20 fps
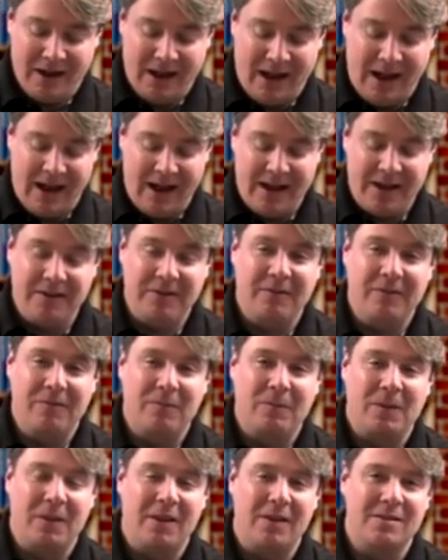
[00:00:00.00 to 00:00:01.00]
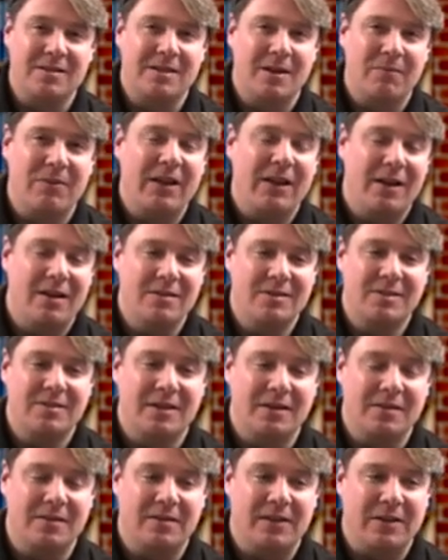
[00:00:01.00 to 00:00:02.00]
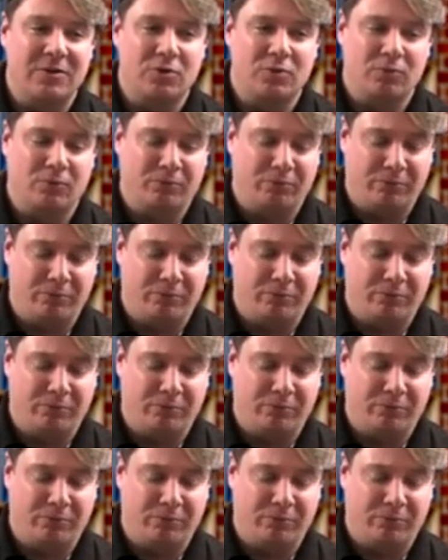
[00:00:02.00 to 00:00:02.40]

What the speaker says: And something else that's